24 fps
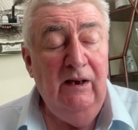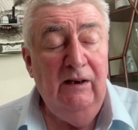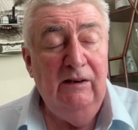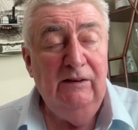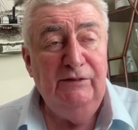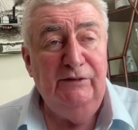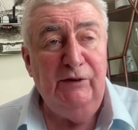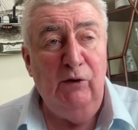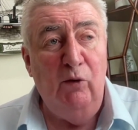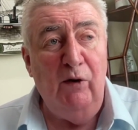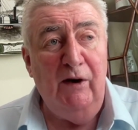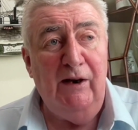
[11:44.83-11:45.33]

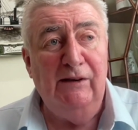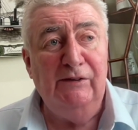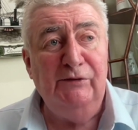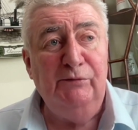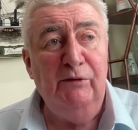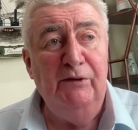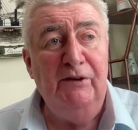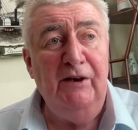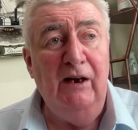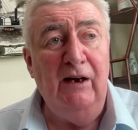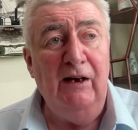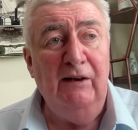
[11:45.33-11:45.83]
So what else
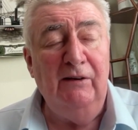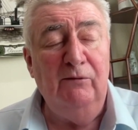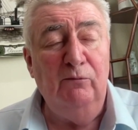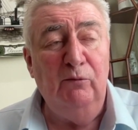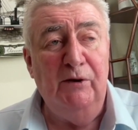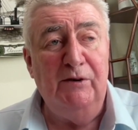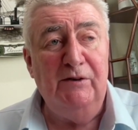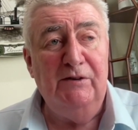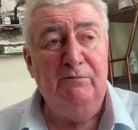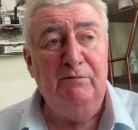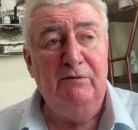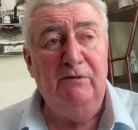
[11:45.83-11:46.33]
went on
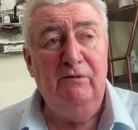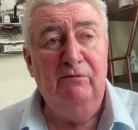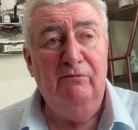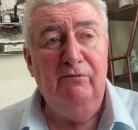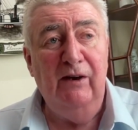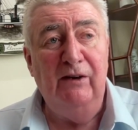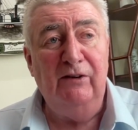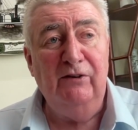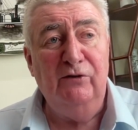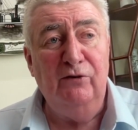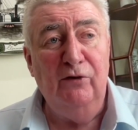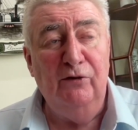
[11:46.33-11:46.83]
with
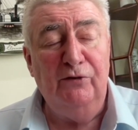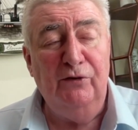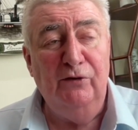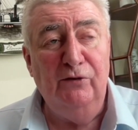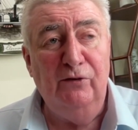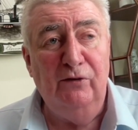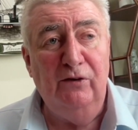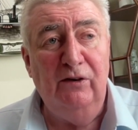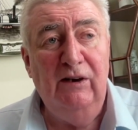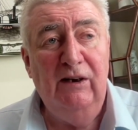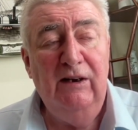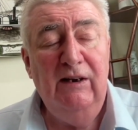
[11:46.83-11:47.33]
Fintan
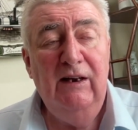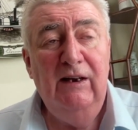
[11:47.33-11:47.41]
O'Toole?